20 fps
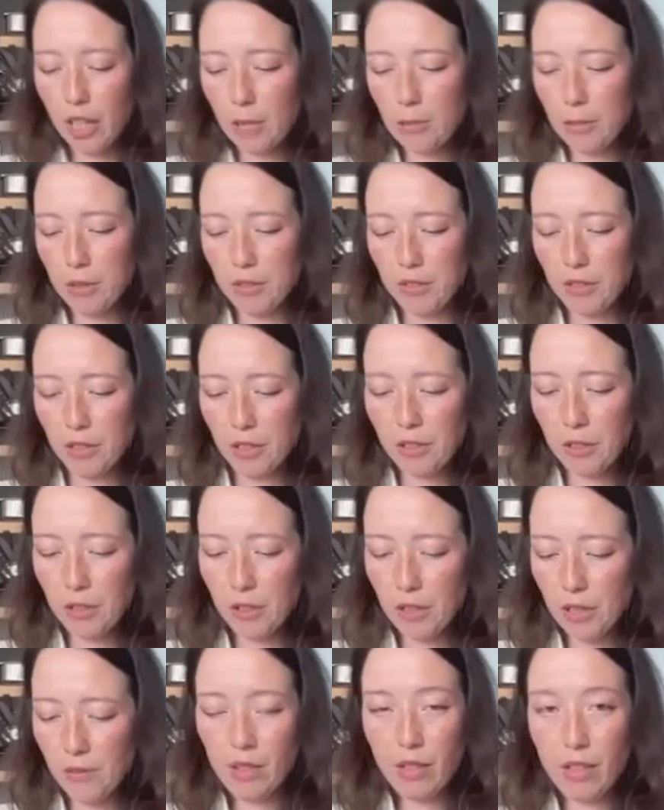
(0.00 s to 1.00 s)
cup or
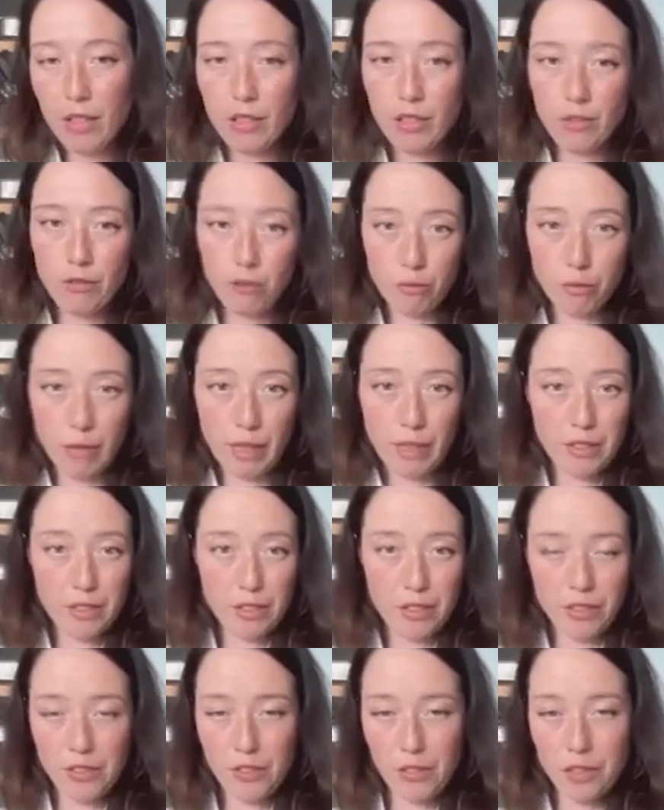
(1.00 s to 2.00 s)
so of rice
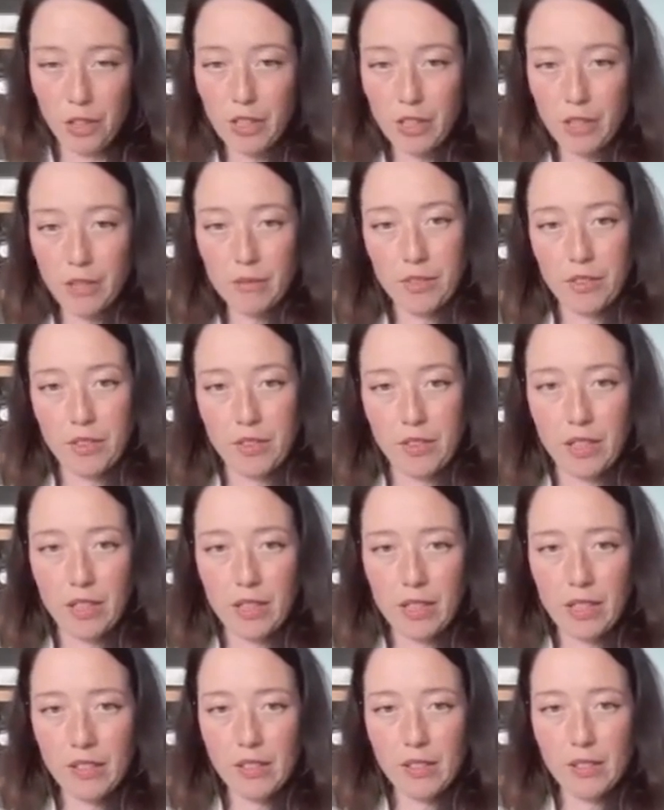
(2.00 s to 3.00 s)
to start, just like
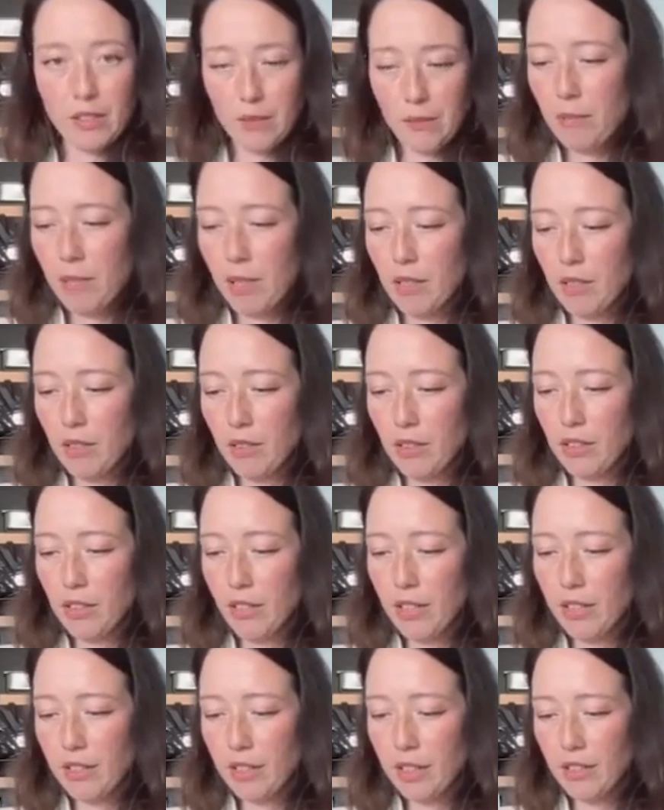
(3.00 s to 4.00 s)
this. Make a little
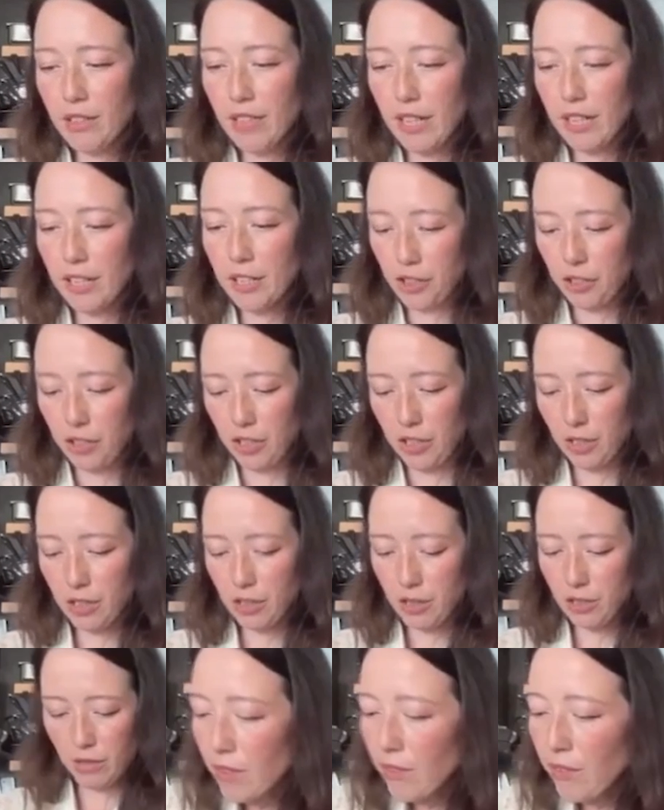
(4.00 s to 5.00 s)

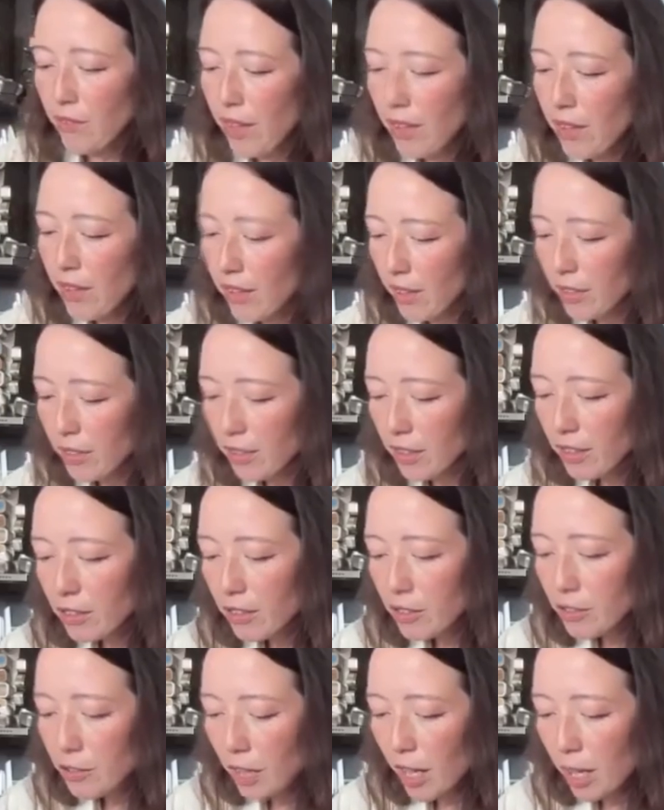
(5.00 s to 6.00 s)
indentation and then
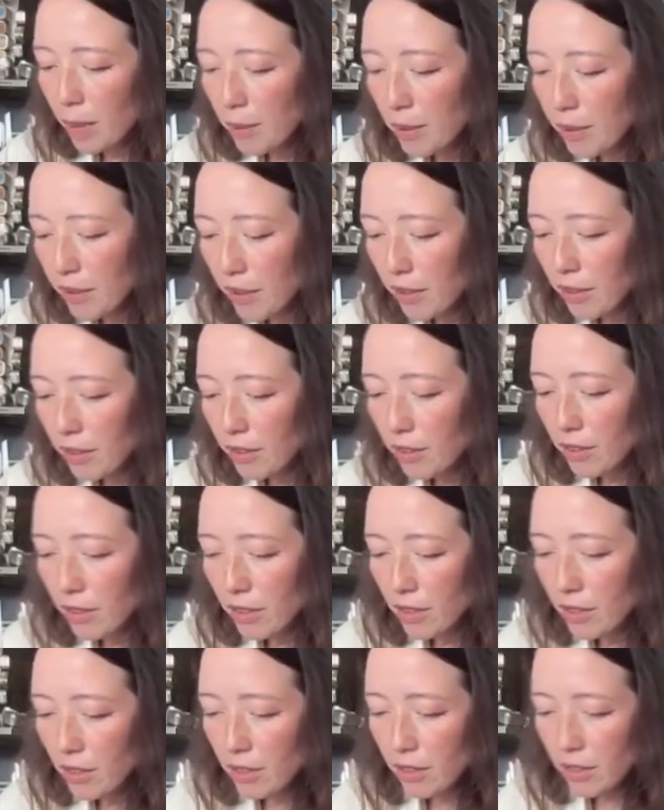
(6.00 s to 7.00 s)
drop in
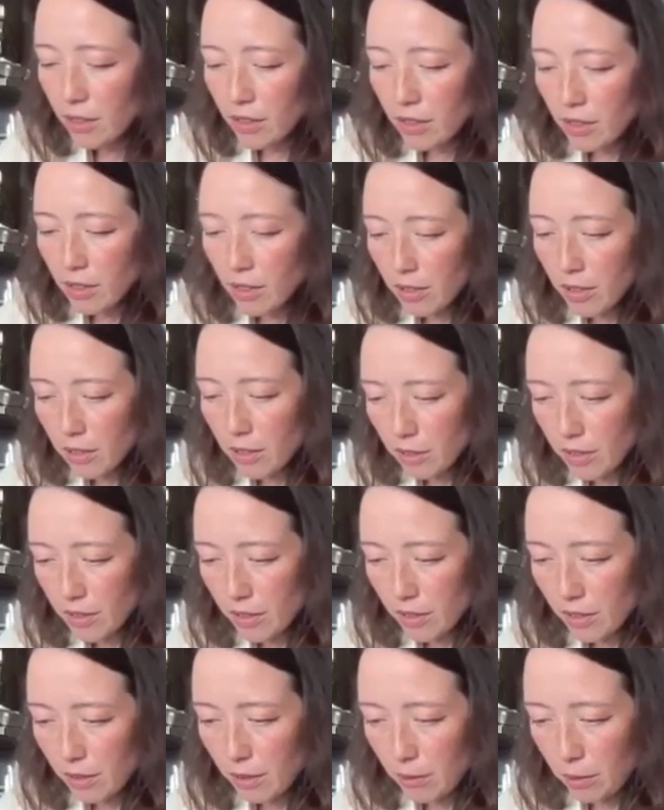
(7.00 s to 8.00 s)

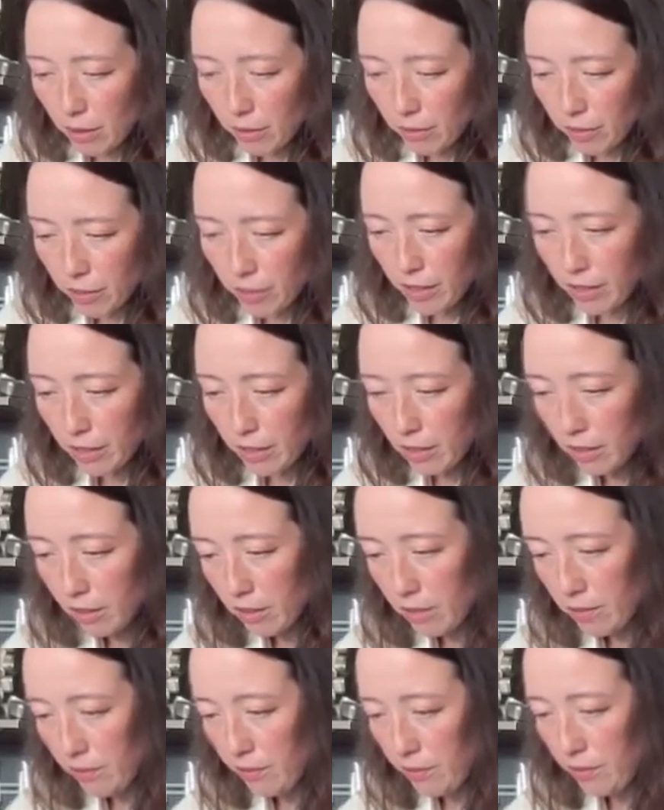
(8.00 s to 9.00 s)
some filling.
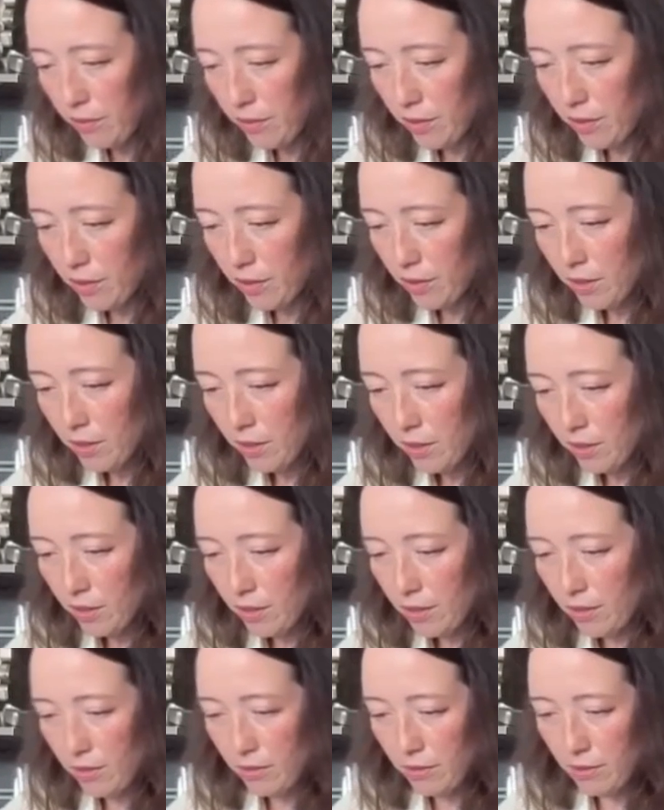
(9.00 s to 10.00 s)

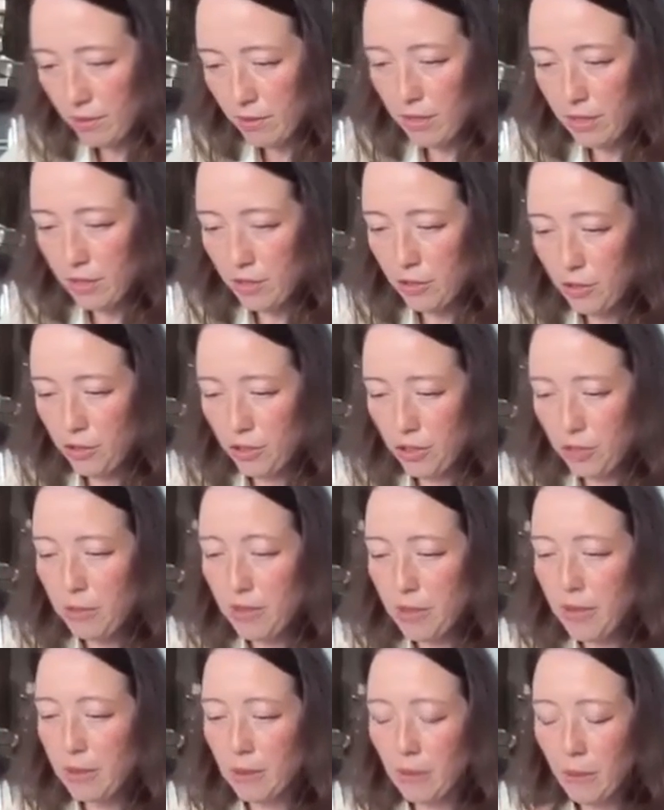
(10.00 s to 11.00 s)
That should
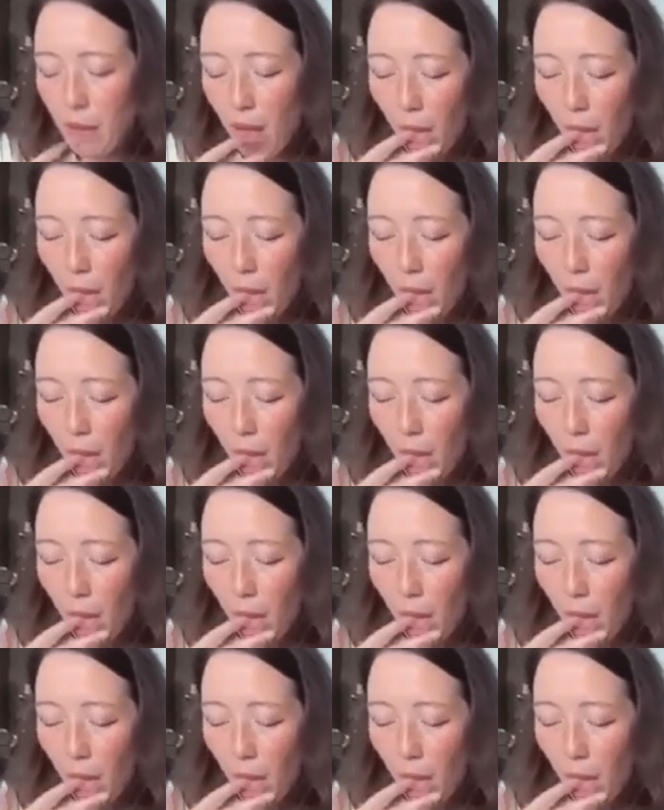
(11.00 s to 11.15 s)
be good.